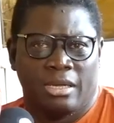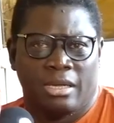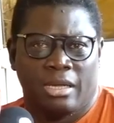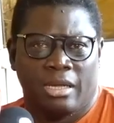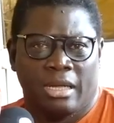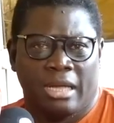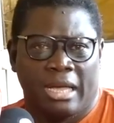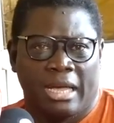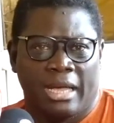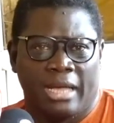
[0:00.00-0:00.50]

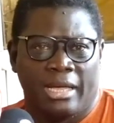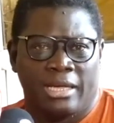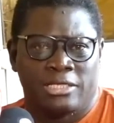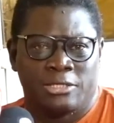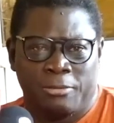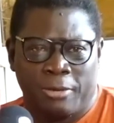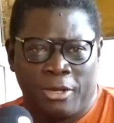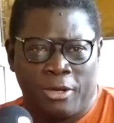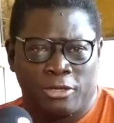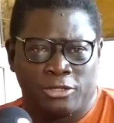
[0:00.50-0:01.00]
It's
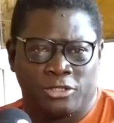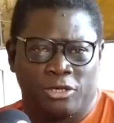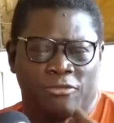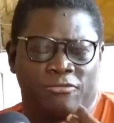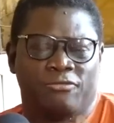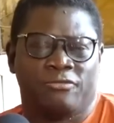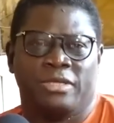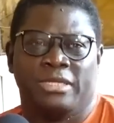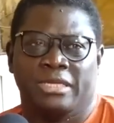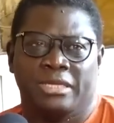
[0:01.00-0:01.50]
because
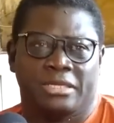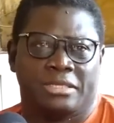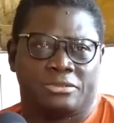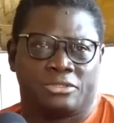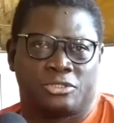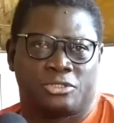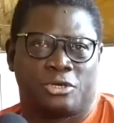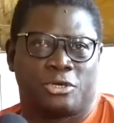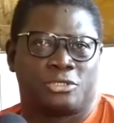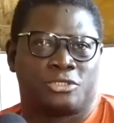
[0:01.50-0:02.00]
of the
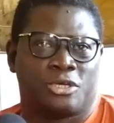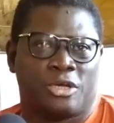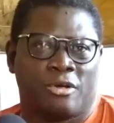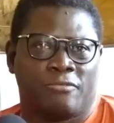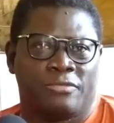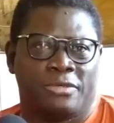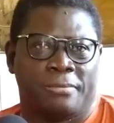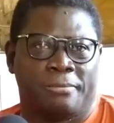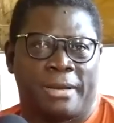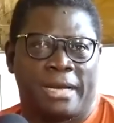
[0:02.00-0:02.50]
structure
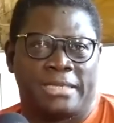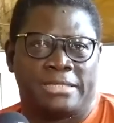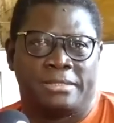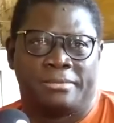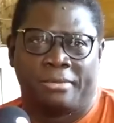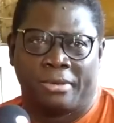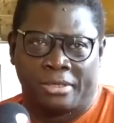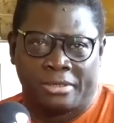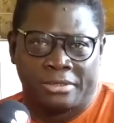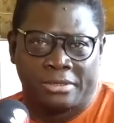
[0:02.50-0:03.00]
of the party,
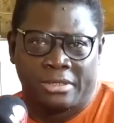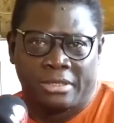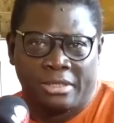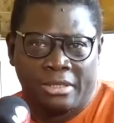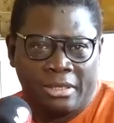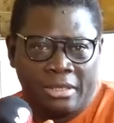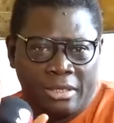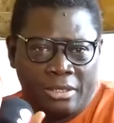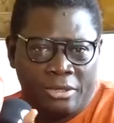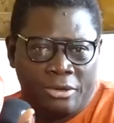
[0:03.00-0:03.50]
but
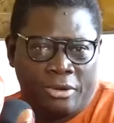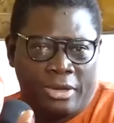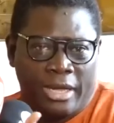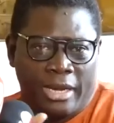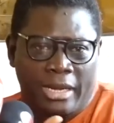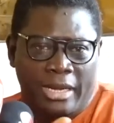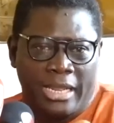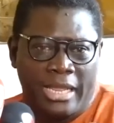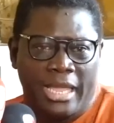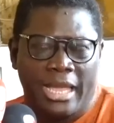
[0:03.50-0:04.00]
you
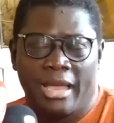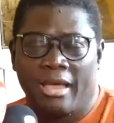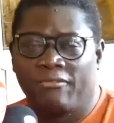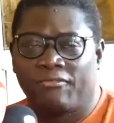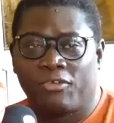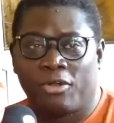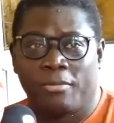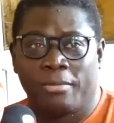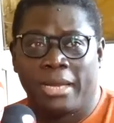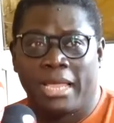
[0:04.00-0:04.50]
can hear
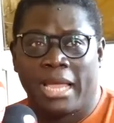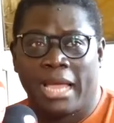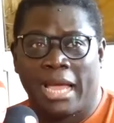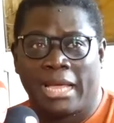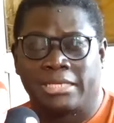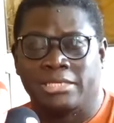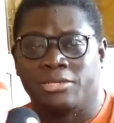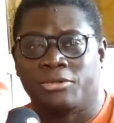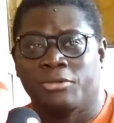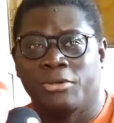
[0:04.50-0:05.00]
from their
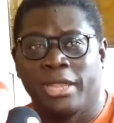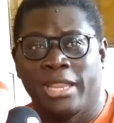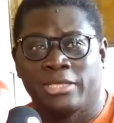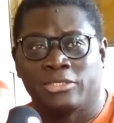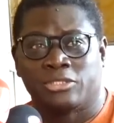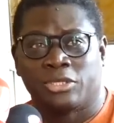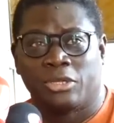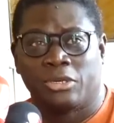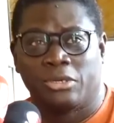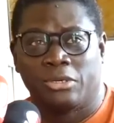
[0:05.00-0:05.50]

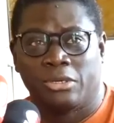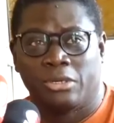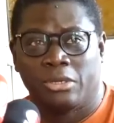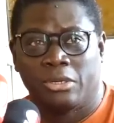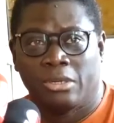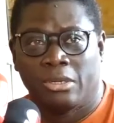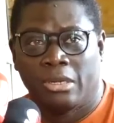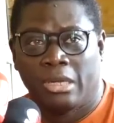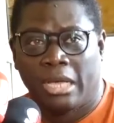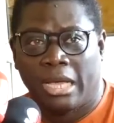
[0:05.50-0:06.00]
articulation,
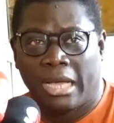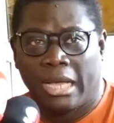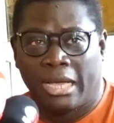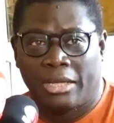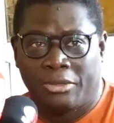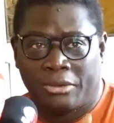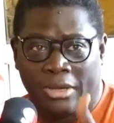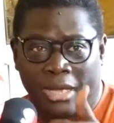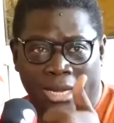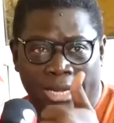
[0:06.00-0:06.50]

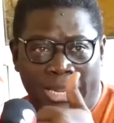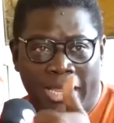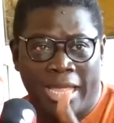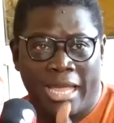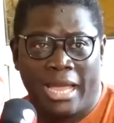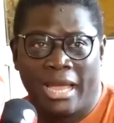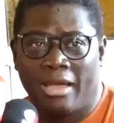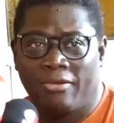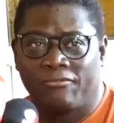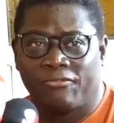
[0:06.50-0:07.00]
you can
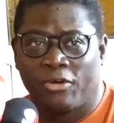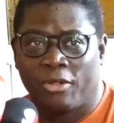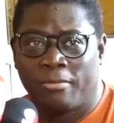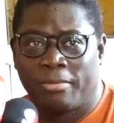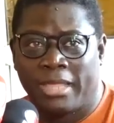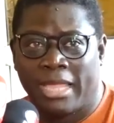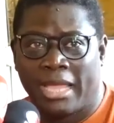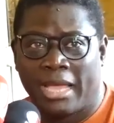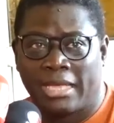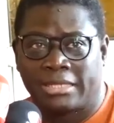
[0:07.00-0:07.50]
hear from
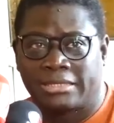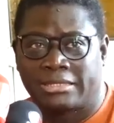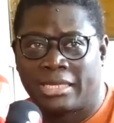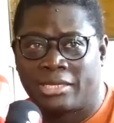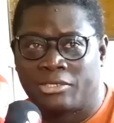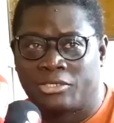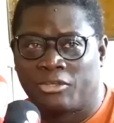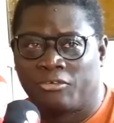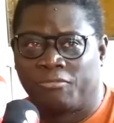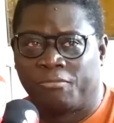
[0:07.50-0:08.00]
their
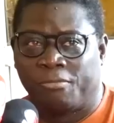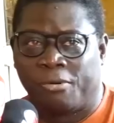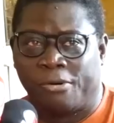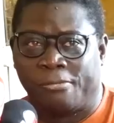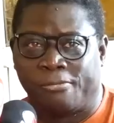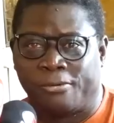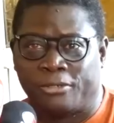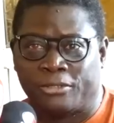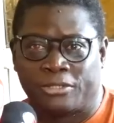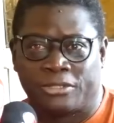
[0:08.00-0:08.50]
sense of
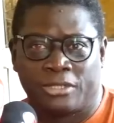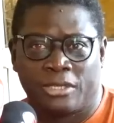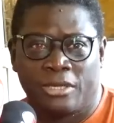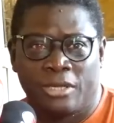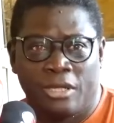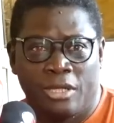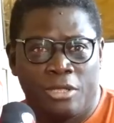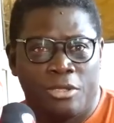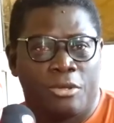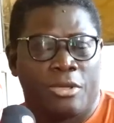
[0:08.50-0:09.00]
purpose,
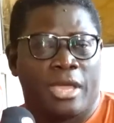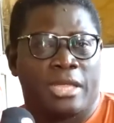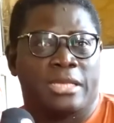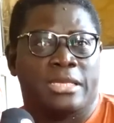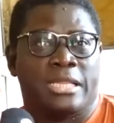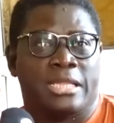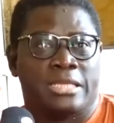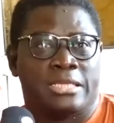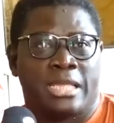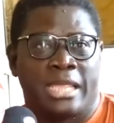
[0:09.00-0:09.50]
you
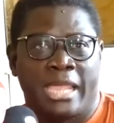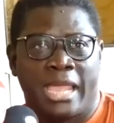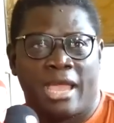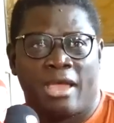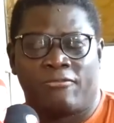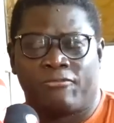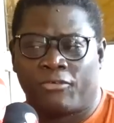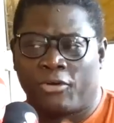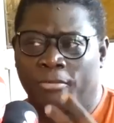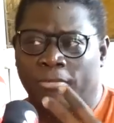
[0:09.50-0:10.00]
can
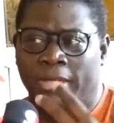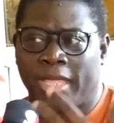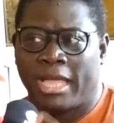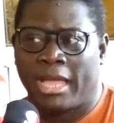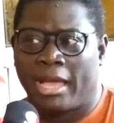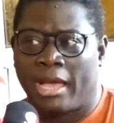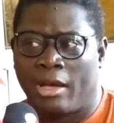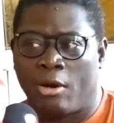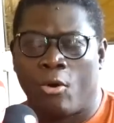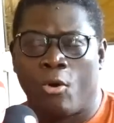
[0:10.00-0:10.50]
hear from
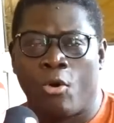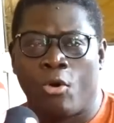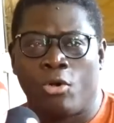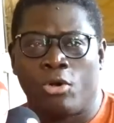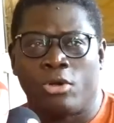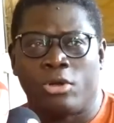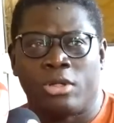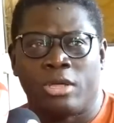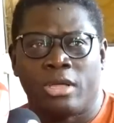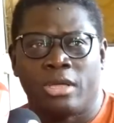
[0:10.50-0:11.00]
their
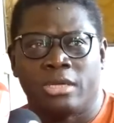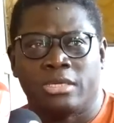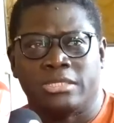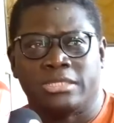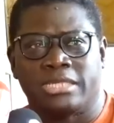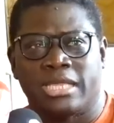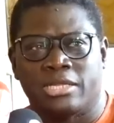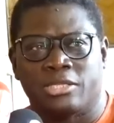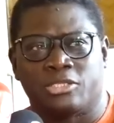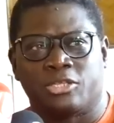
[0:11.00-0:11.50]
own
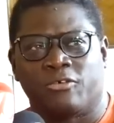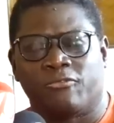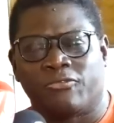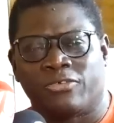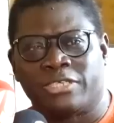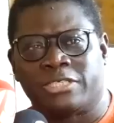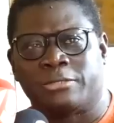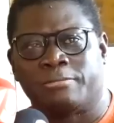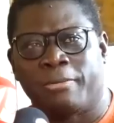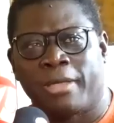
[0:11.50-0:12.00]
sense of
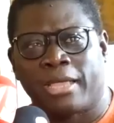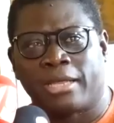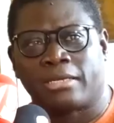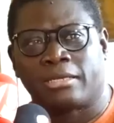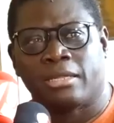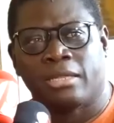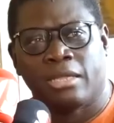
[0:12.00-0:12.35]
respect,